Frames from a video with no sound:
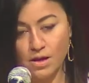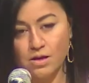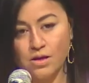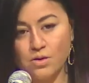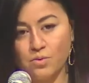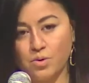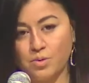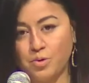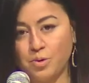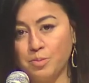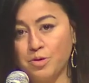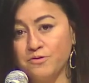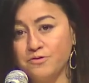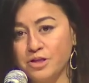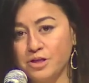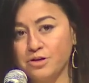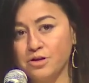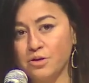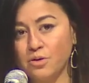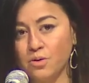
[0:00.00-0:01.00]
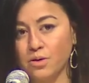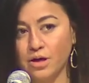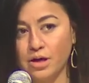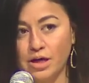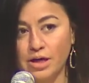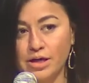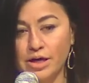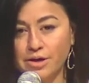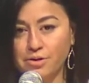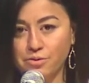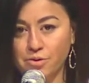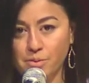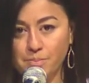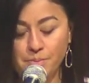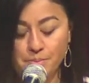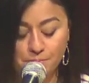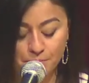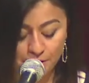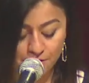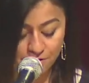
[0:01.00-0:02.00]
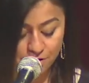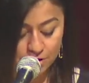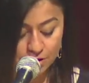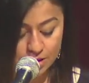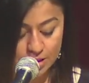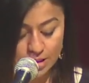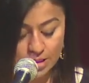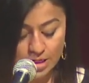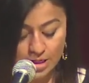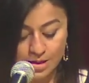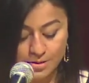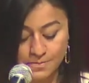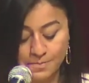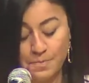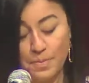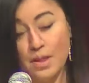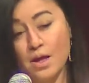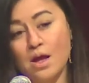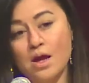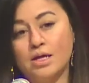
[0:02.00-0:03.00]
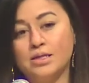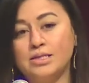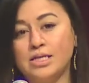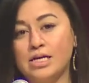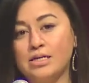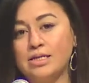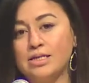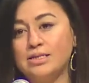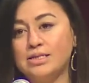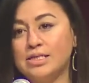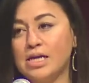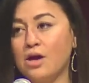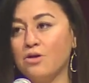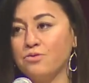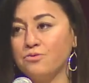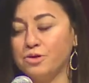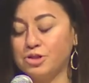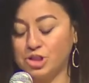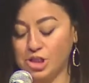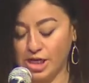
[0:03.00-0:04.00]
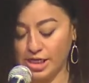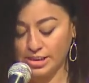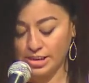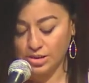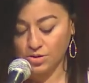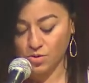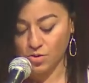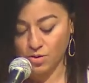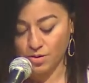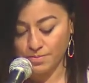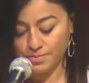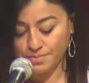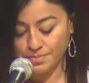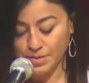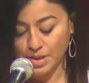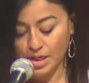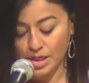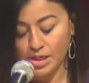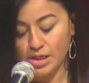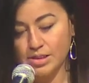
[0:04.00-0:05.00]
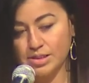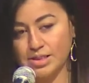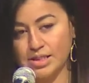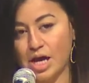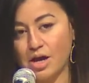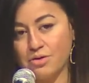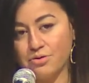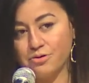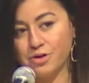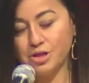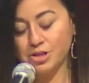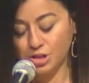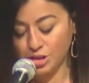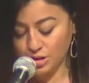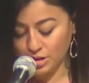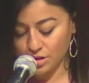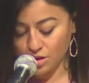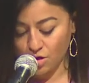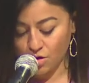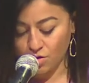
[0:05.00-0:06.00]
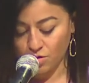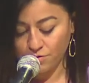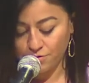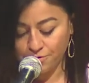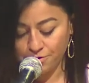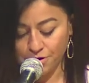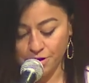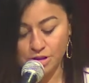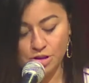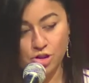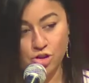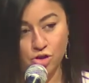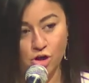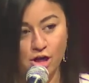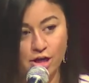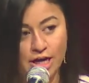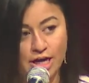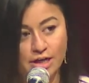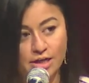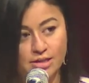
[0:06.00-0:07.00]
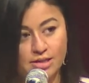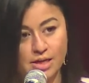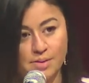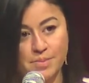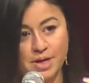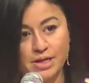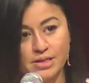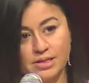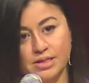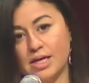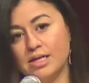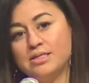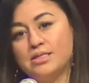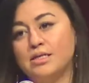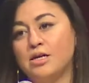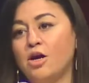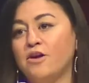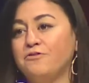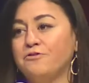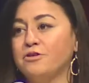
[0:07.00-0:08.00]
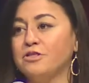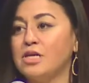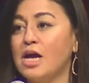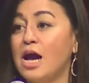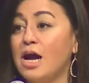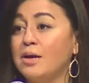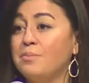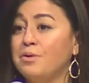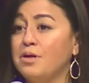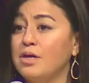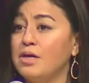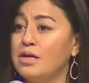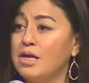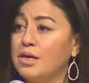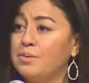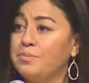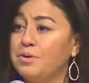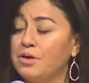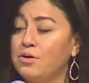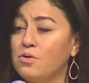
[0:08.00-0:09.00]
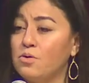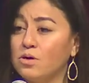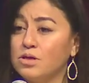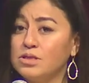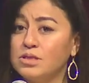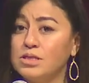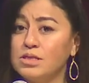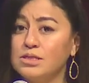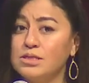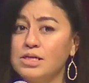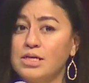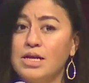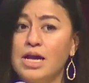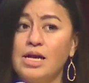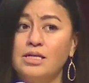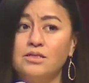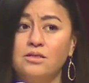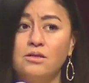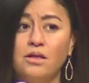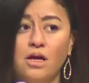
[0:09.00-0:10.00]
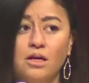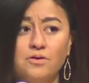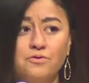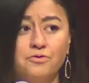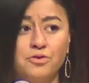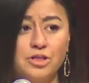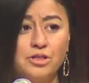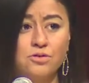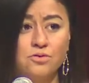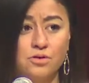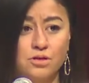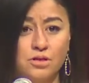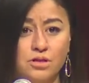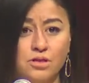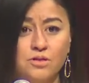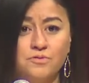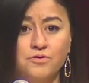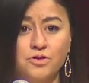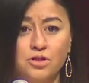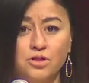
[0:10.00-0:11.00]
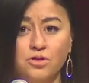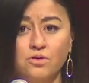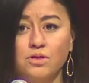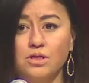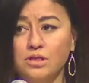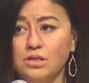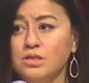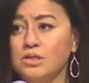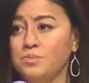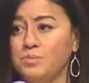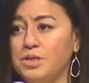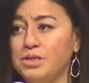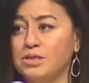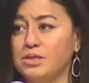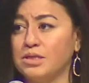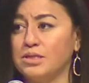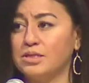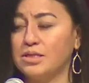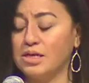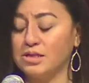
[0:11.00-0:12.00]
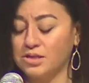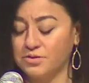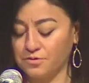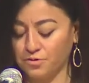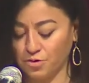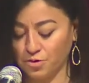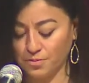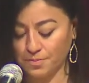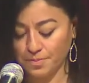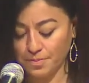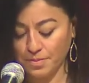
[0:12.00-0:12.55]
When we moved here to Oregon, I grew up in Beaverton and attended Southridge High School. Southridge is known for its strong academics as it offers IB and AP courses and has a lot of resources for students to be successful.